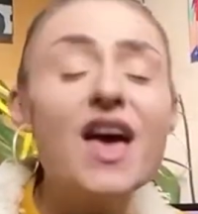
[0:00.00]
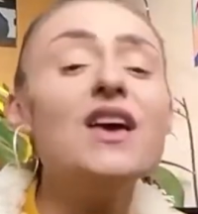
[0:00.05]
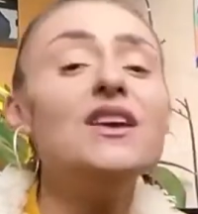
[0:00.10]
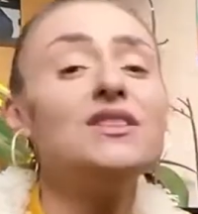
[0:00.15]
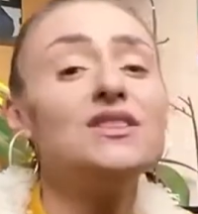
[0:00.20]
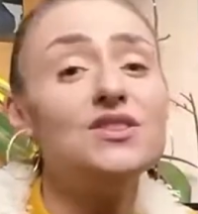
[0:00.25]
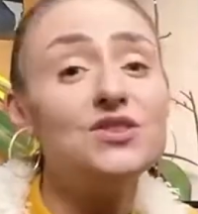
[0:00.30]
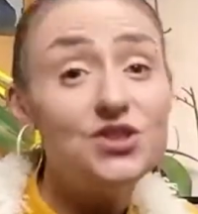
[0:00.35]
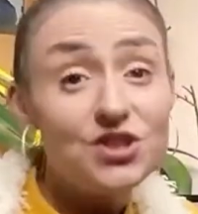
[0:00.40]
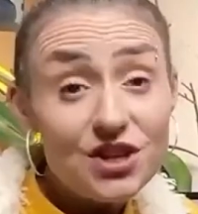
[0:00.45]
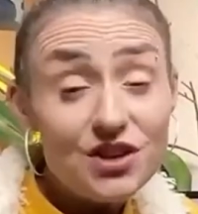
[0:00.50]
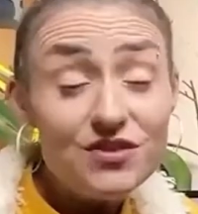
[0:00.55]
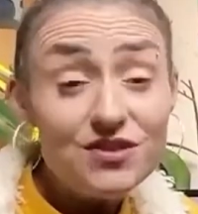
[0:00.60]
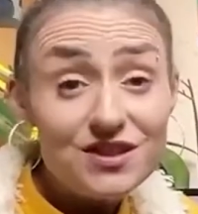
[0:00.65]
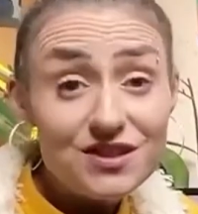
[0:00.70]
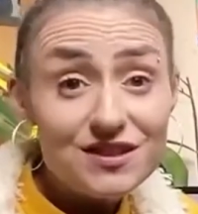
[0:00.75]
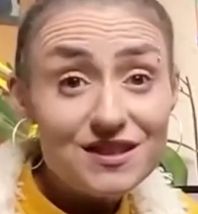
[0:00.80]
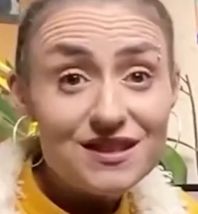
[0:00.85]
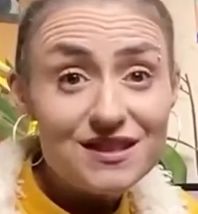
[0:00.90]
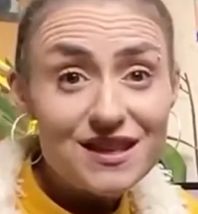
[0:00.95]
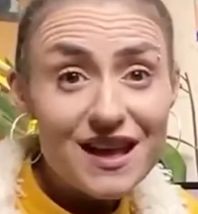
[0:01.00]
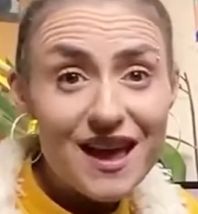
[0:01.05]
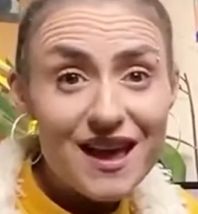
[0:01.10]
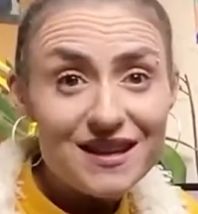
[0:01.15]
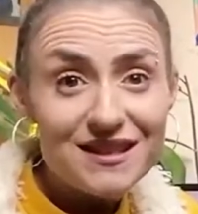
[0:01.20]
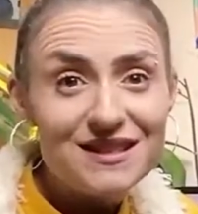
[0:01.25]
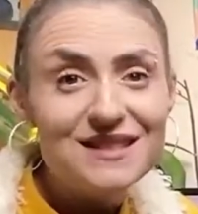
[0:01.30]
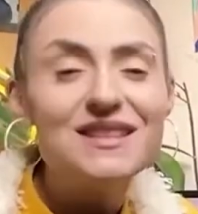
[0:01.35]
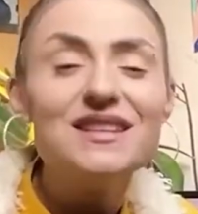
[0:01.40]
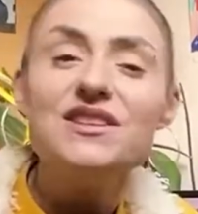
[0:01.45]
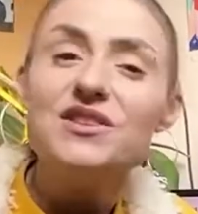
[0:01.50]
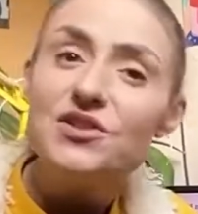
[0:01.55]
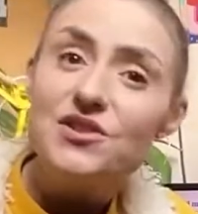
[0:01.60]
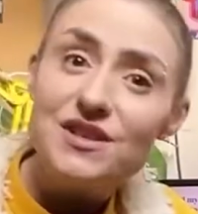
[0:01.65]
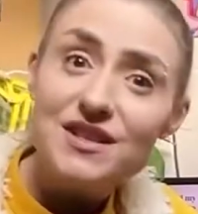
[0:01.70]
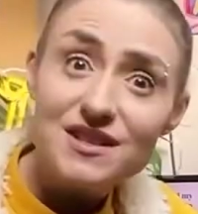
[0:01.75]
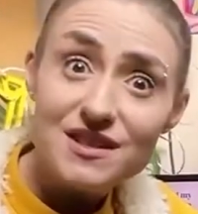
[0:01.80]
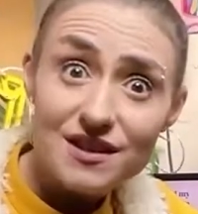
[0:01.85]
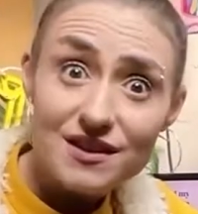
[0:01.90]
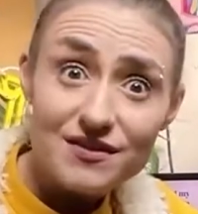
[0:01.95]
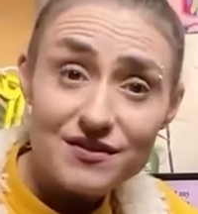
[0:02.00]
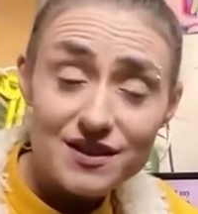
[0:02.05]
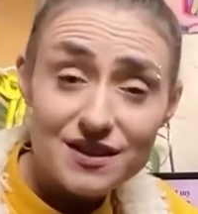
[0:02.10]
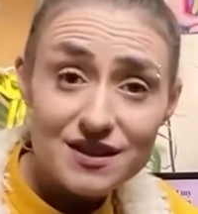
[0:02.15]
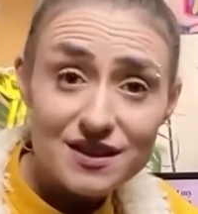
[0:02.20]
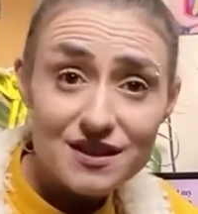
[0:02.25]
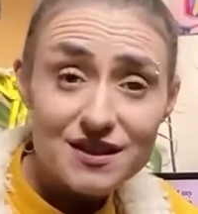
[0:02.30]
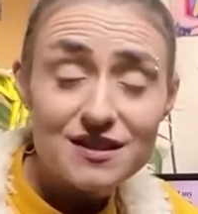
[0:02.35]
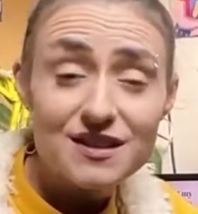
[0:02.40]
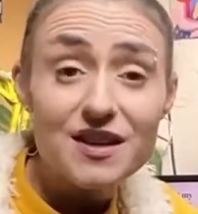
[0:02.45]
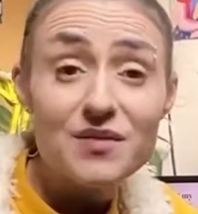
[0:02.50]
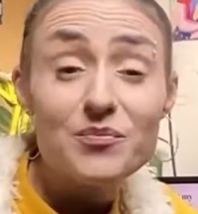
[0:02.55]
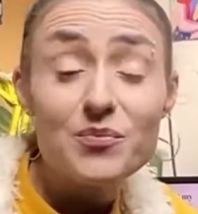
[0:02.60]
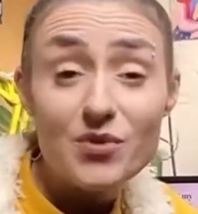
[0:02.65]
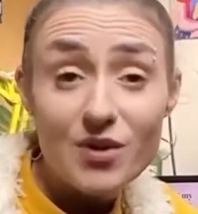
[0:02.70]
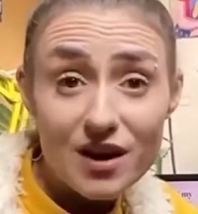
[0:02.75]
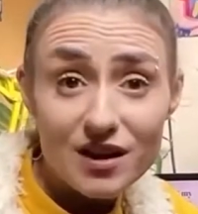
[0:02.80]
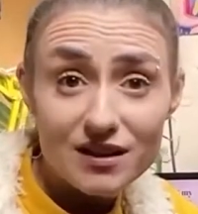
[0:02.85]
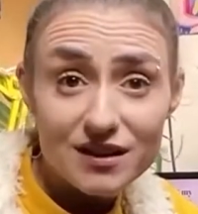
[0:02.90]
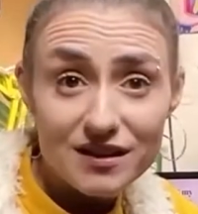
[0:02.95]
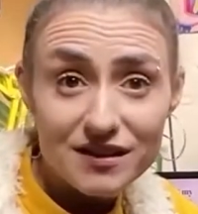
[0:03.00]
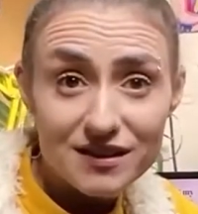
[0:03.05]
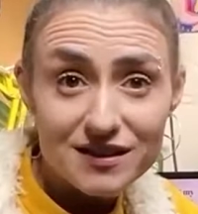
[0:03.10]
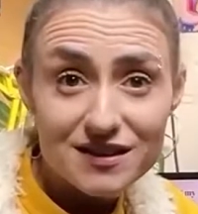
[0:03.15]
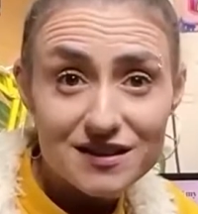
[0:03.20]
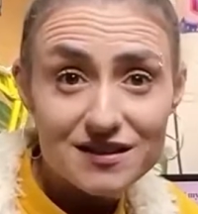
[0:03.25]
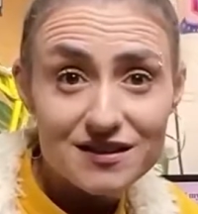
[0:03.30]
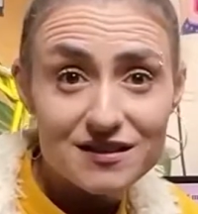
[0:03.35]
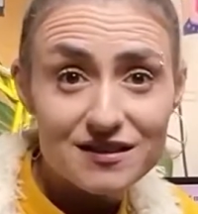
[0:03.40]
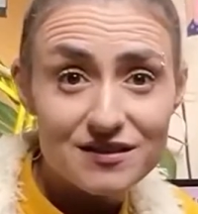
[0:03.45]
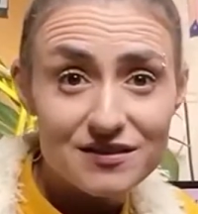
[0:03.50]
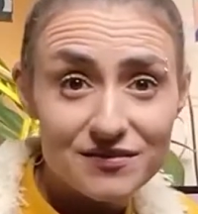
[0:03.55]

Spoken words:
to show success in your services and products.